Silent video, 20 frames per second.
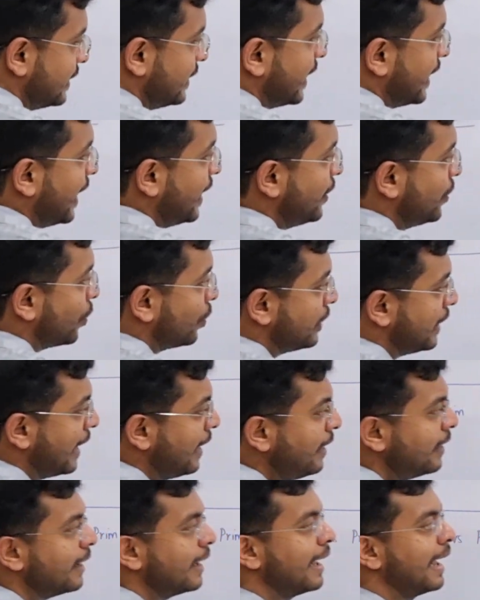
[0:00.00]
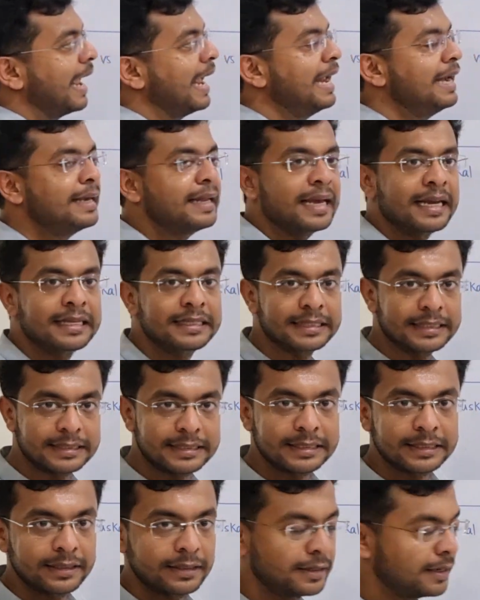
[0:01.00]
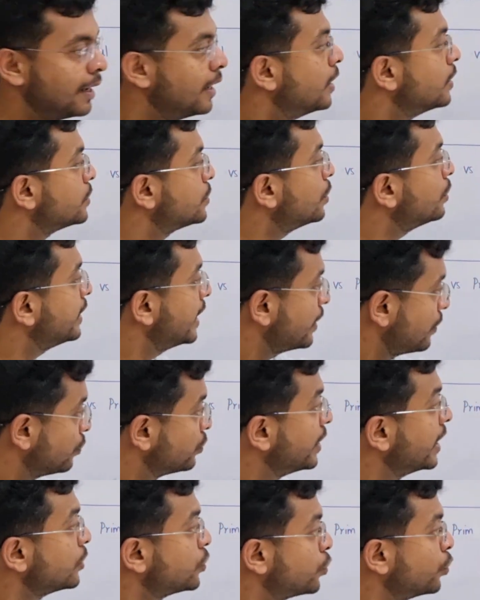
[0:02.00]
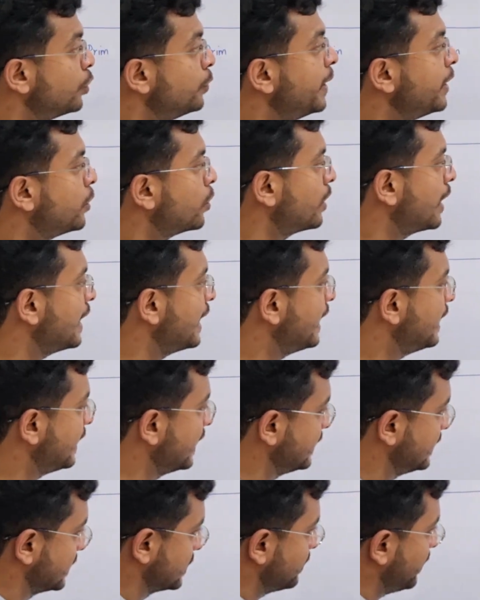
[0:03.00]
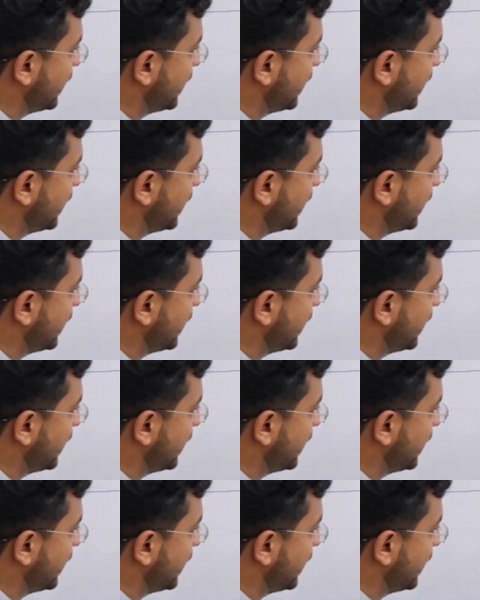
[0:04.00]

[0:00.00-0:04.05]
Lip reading: There are total 8 ages. So there should be total 8 ages.